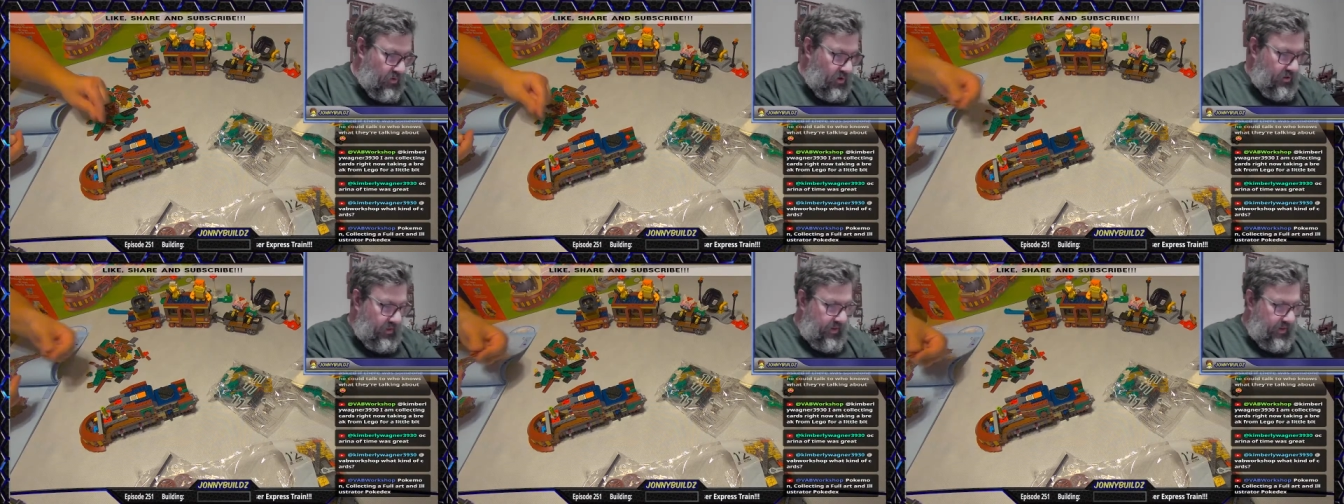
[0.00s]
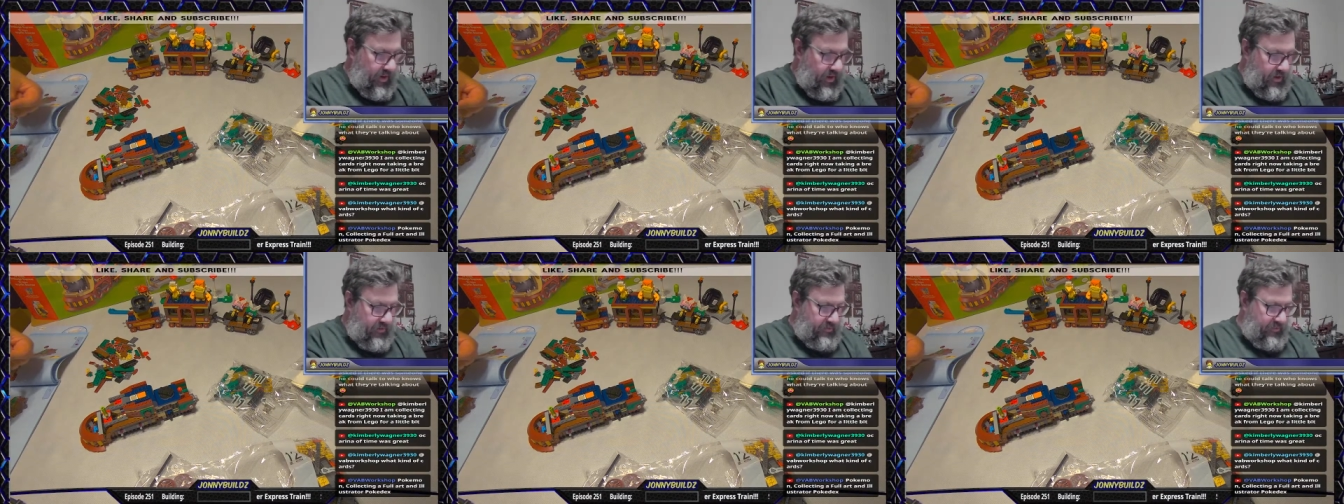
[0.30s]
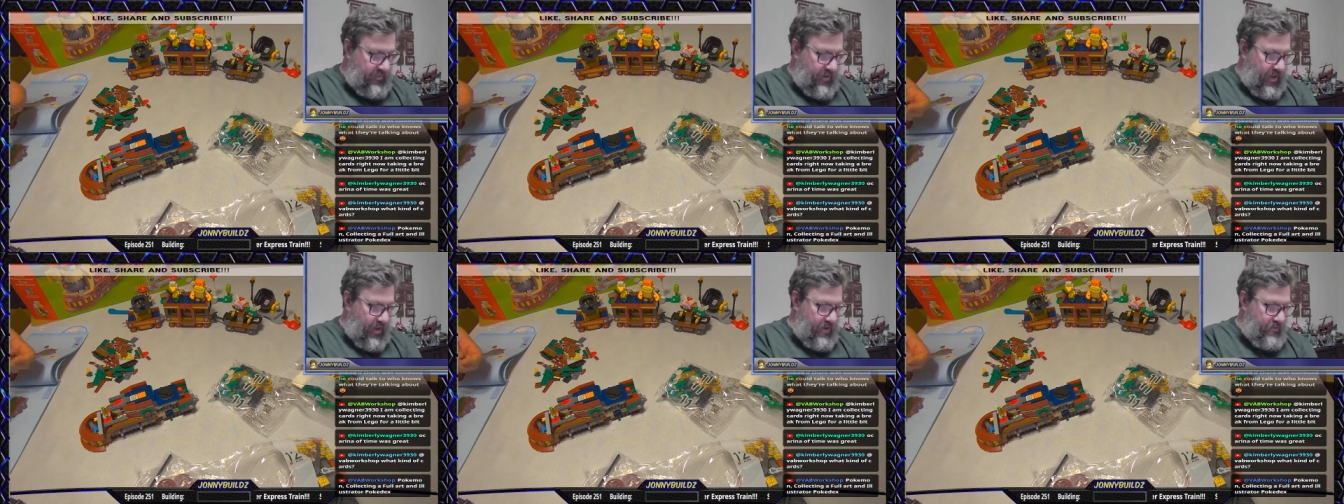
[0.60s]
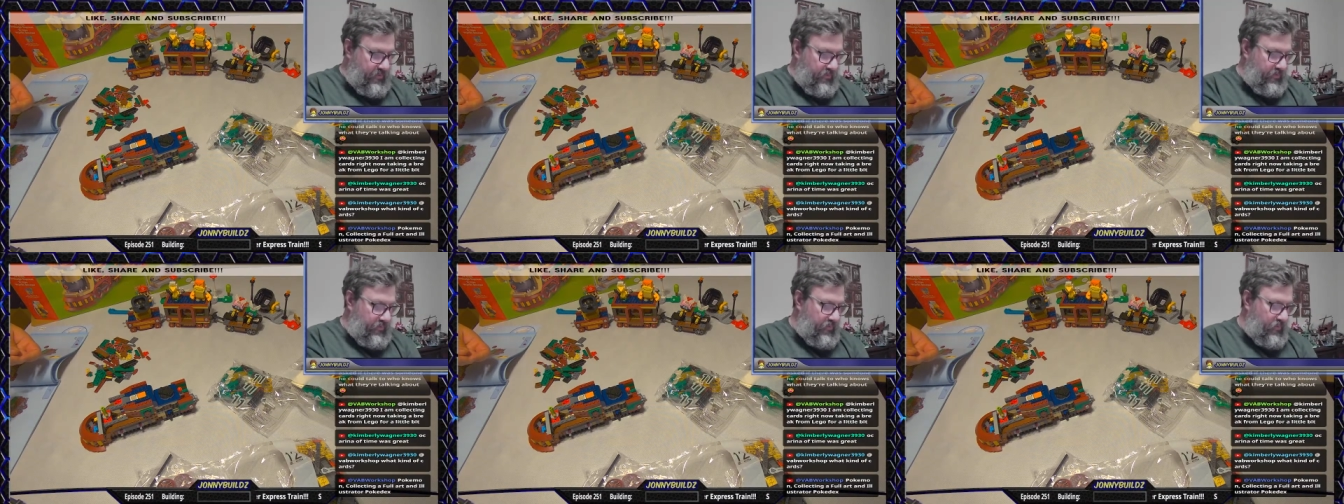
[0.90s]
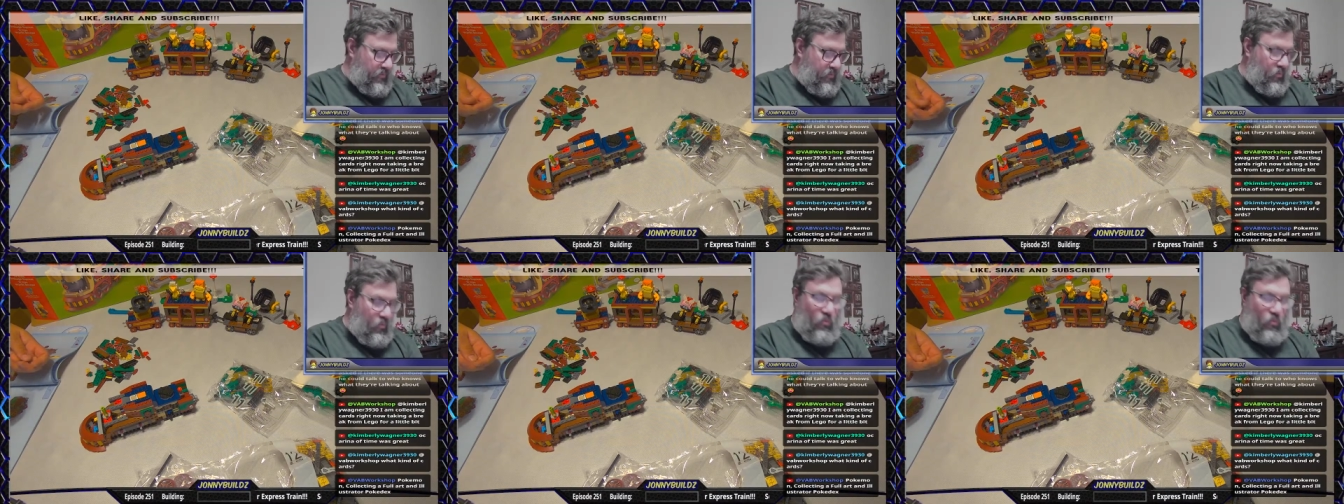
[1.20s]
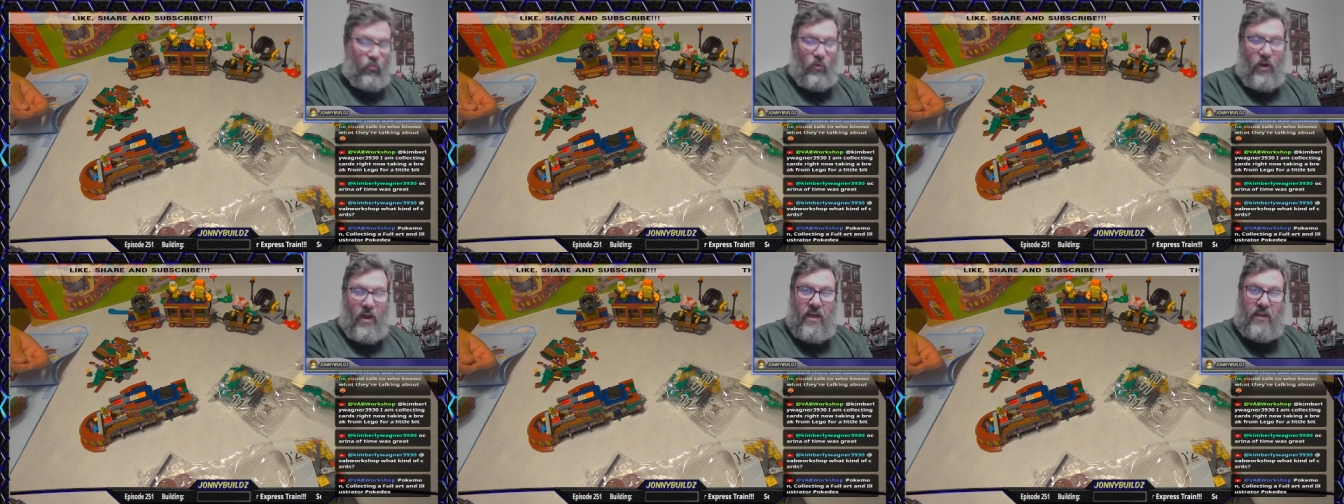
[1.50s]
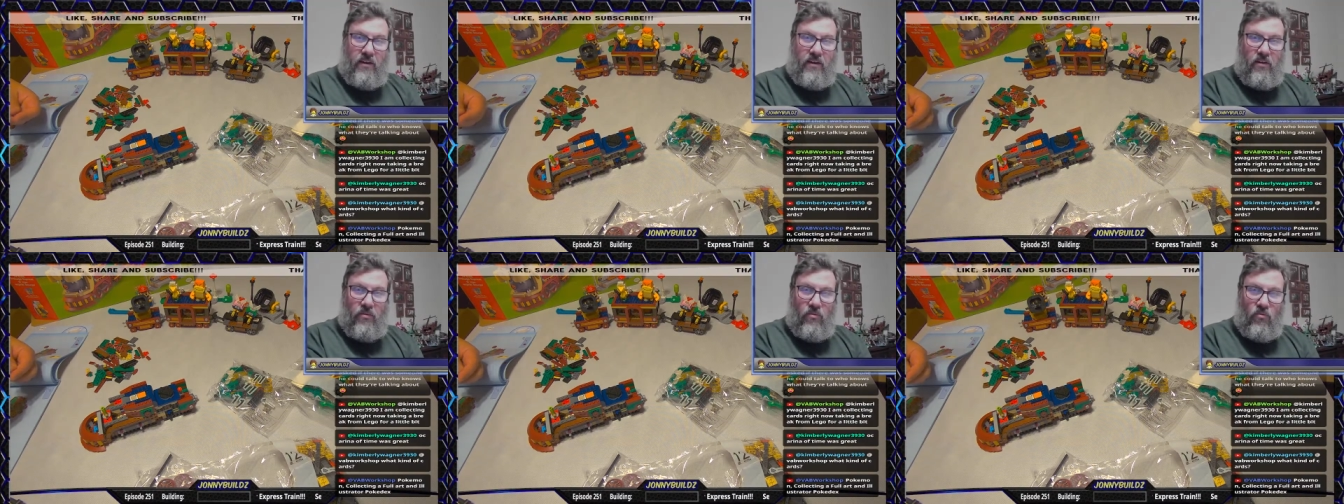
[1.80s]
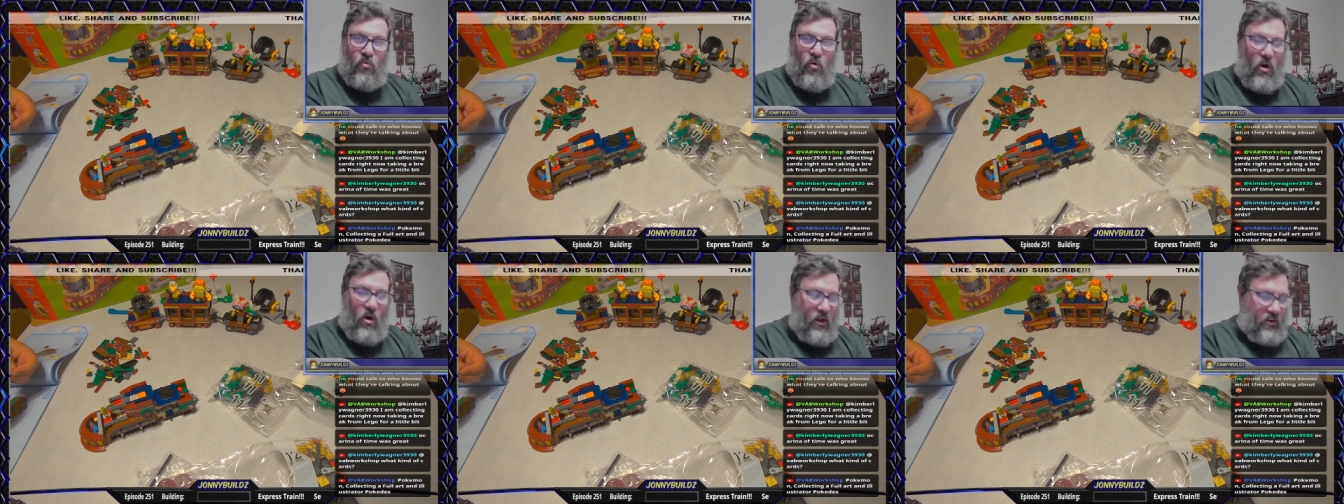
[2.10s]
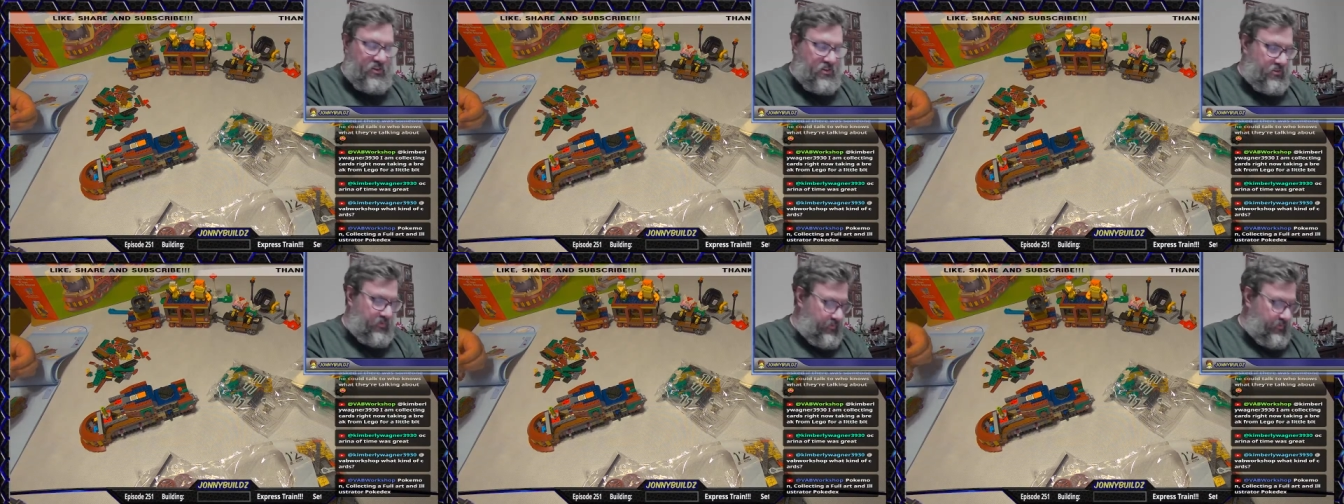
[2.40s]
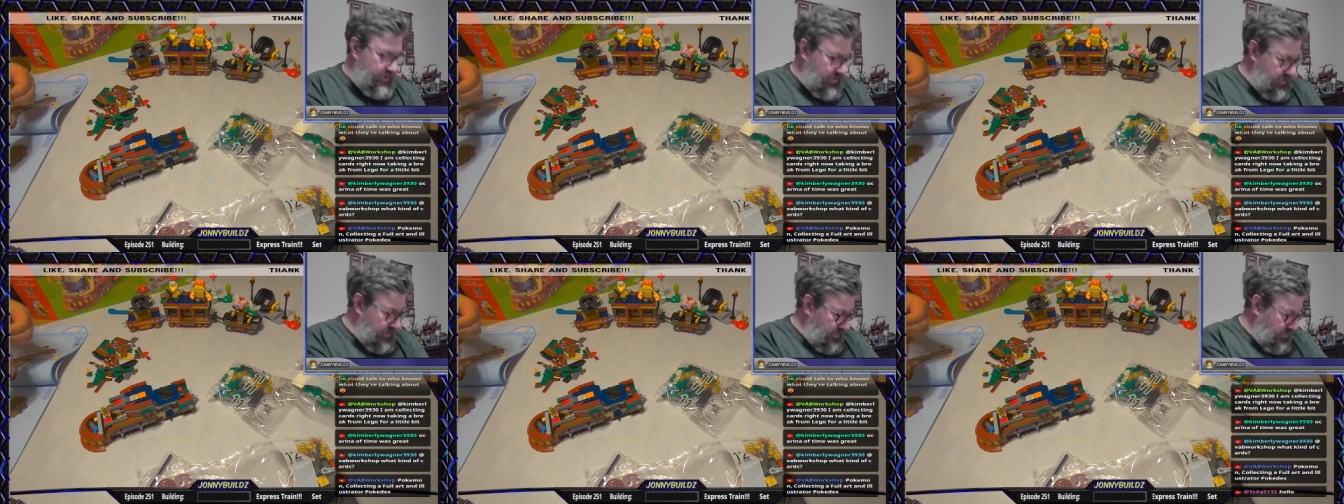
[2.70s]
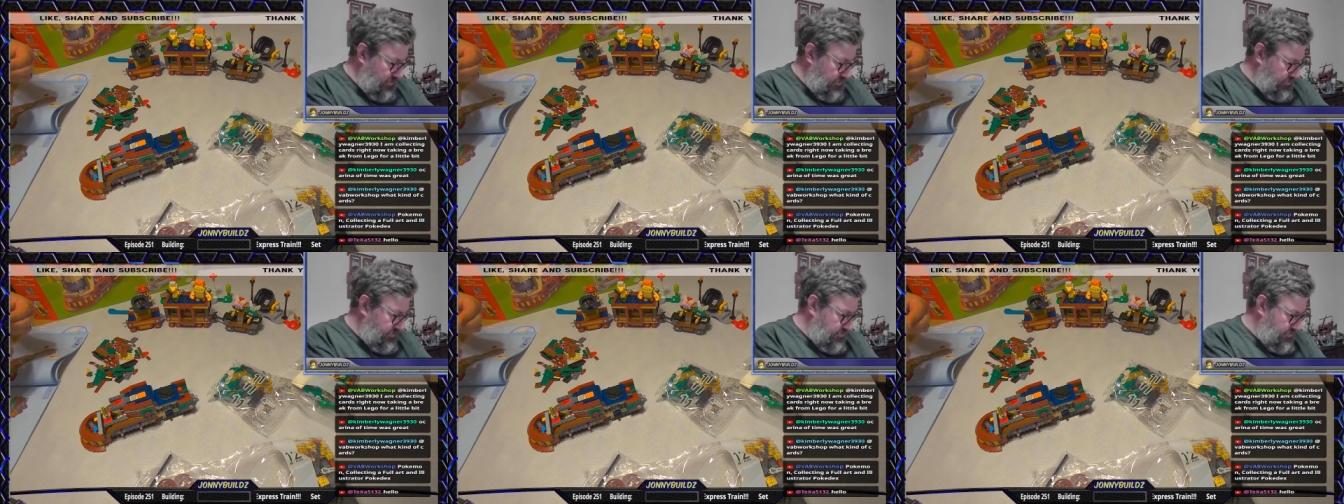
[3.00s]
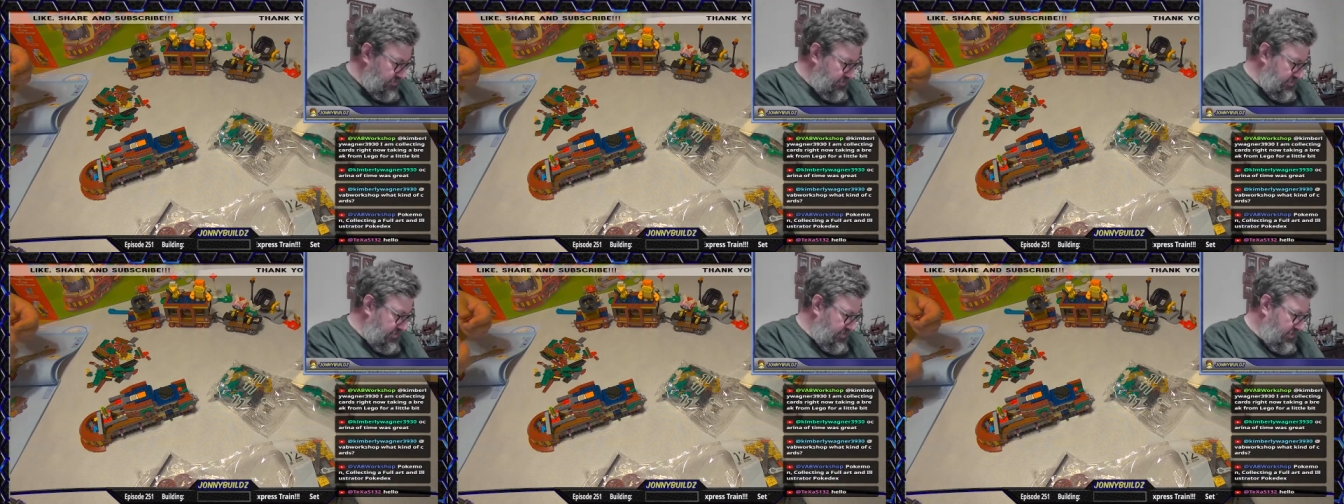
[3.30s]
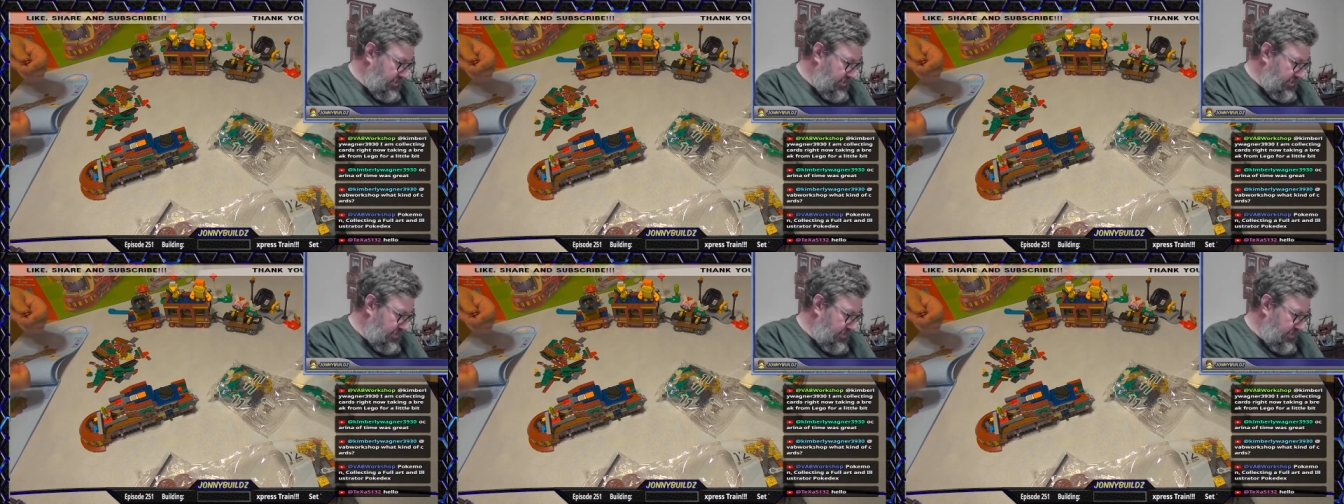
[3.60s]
Like I've read and watched videos